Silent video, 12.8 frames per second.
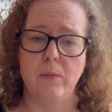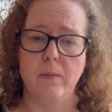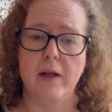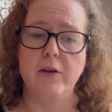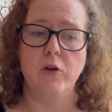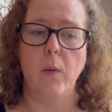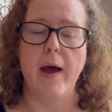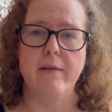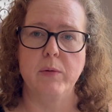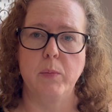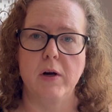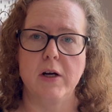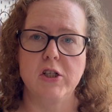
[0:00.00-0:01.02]
I don't have a
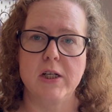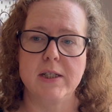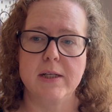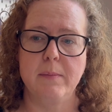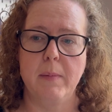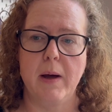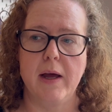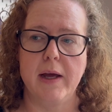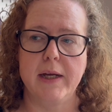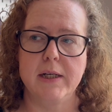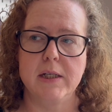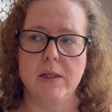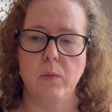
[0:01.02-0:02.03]
project in
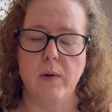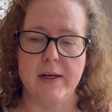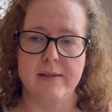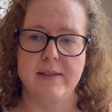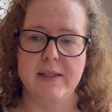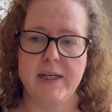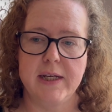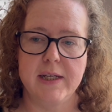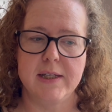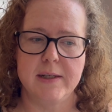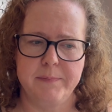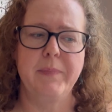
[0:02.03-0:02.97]
mind when I see it,